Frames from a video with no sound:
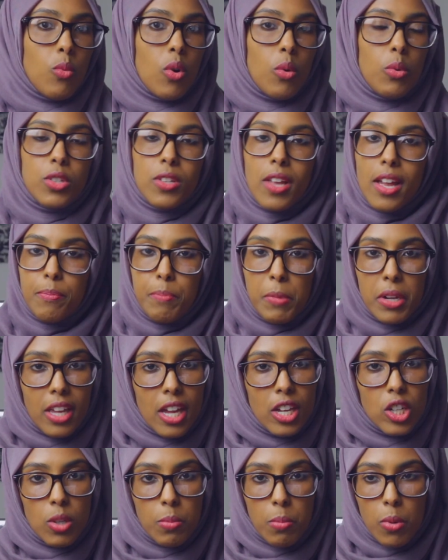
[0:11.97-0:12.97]
what was the
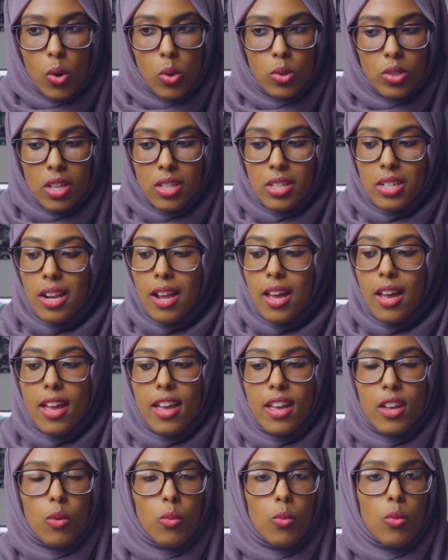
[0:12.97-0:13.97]
application process
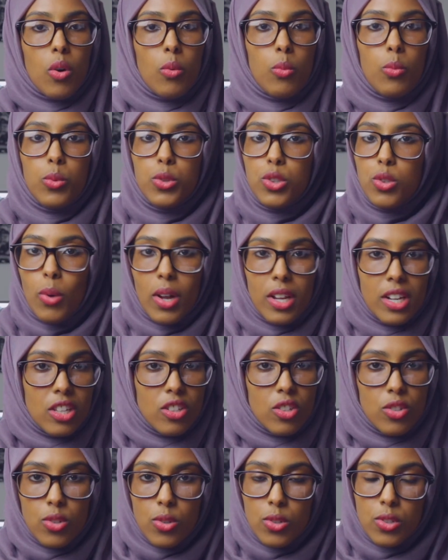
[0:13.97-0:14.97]
like, what do I need
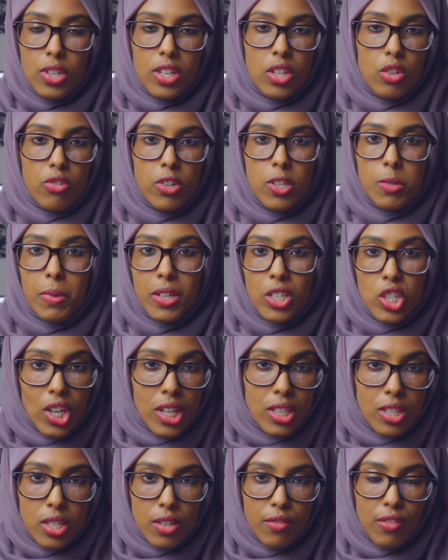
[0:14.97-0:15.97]
to do to increase my
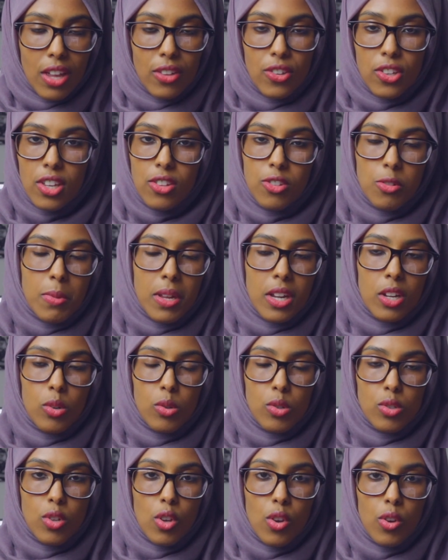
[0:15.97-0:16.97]
chances of getting into
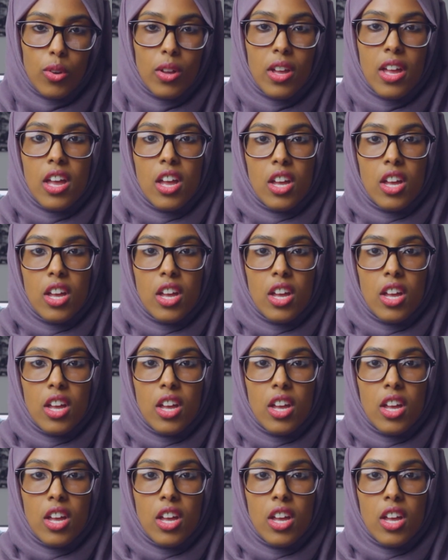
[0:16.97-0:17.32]
medical school.